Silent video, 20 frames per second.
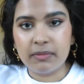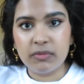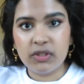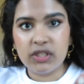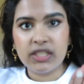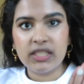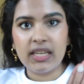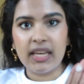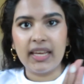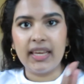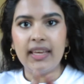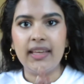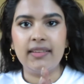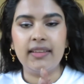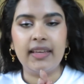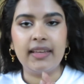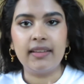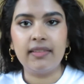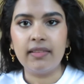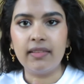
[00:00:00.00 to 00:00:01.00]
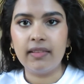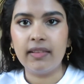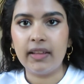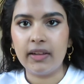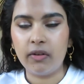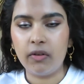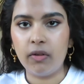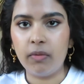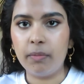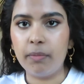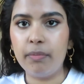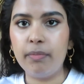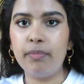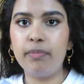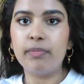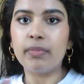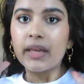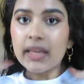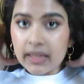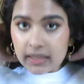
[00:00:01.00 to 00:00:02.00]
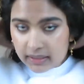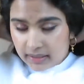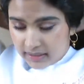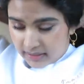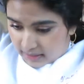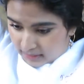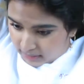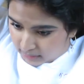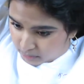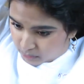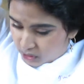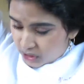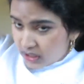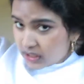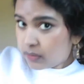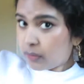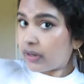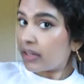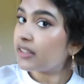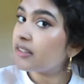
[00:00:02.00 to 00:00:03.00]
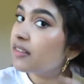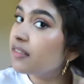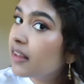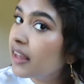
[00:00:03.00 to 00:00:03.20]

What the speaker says: I'm just taking like a little bit and I'm just going to